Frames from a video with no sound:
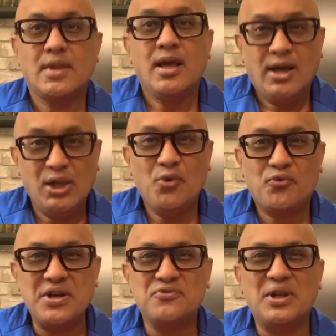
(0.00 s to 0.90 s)
Hello
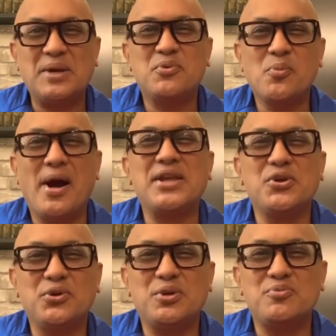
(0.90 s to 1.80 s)
friends, welcome to my
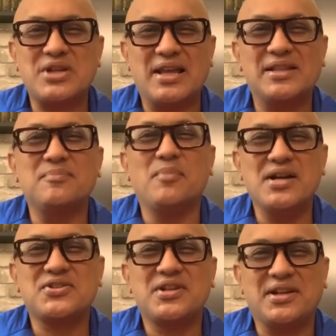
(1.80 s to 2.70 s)
YouTube channel
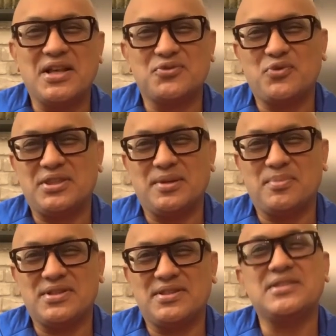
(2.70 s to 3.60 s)
Masterclass with
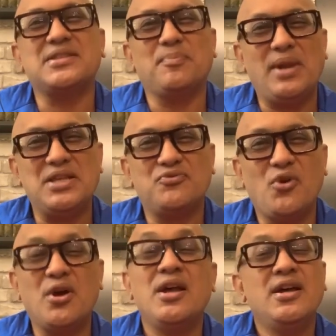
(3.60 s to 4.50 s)
Tapal. This is a place
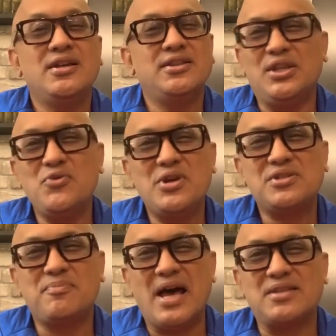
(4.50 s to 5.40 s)
for new
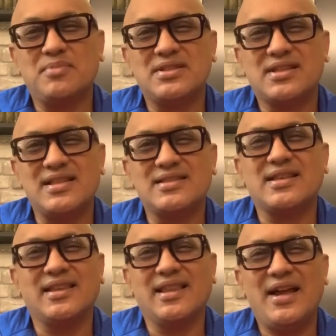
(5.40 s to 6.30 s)
age management skills
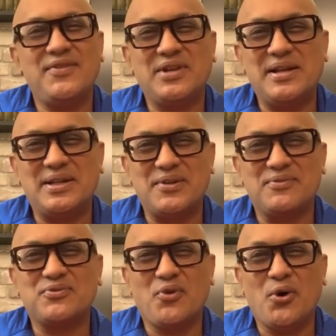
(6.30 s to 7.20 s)
and lifestyle
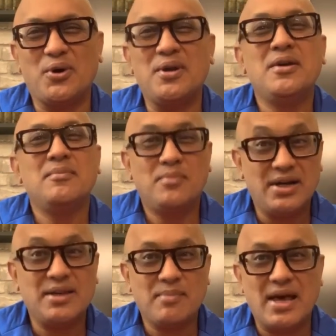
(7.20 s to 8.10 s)
tips for
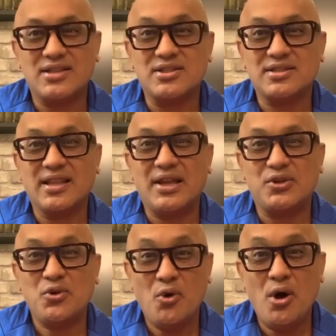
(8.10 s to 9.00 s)
budding managers like
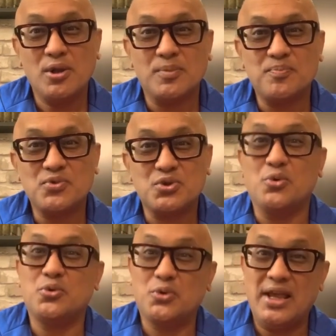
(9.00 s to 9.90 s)
you all. So
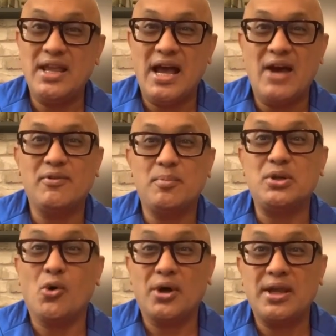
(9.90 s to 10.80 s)
today I will be
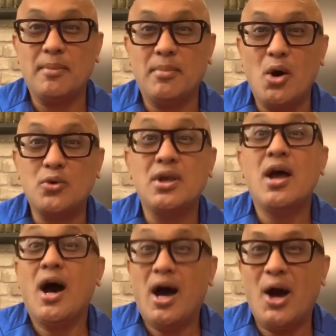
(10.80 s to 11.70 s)
talking about
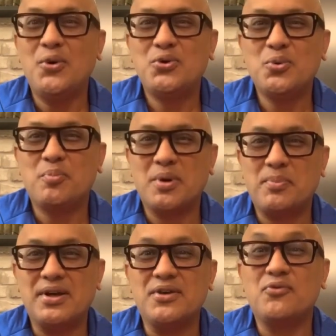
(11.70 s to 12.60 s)
how to
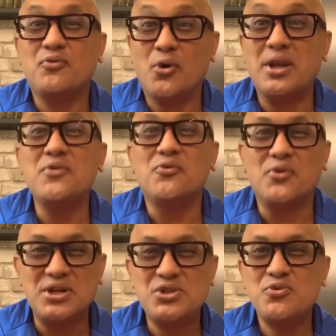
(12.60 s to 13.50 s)
prepare for a
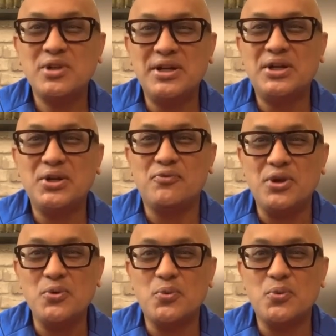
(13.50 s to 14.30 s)
virtual interview.